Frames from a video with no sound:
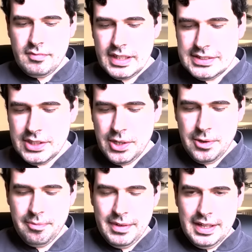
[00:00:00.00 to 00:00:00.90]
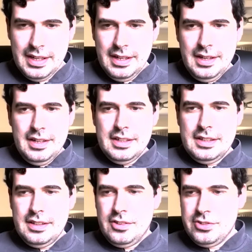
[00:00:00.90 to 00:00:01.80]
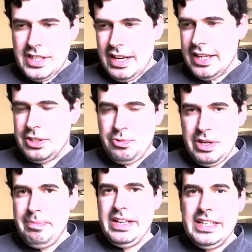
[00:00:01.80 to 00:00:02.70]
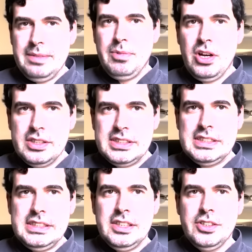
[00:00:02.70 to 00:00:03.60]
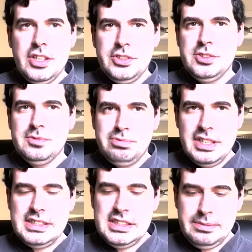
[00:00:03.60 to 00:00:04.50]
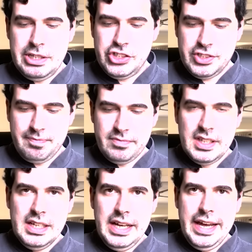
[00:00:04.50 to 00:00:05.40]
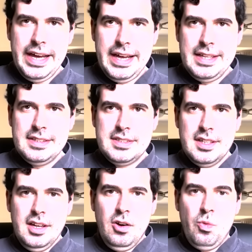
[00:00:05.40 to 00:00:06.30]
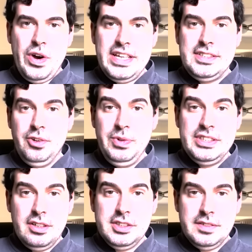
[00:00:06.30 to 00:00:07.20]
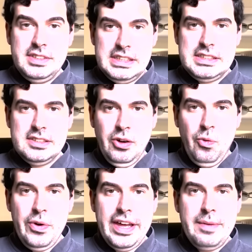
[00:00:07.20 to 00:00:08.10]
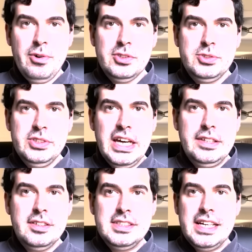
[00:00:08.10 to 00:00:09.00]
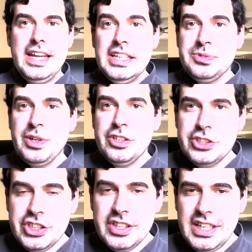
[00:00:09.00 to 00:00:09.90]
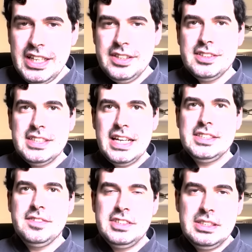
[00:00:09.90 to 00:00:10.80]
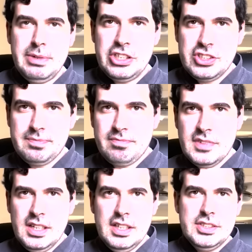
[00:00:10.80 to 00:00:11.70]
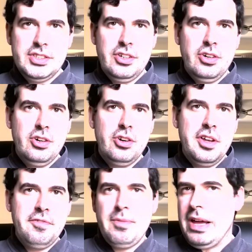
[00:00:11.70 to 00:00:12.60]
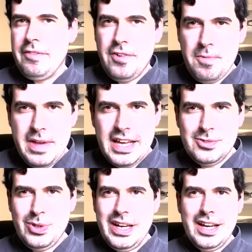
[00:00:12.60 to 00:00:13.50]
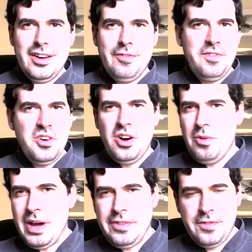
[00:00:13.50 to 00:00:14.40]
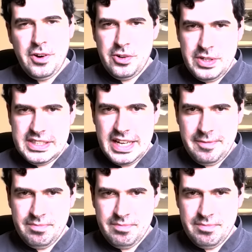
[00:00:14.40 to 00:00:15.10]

So those are like three building blocks in order to compress the image. And what is the result of this? We're able to get a 10x reduction in the size of the image. So going from like 4 megs, we're like four, about 400k.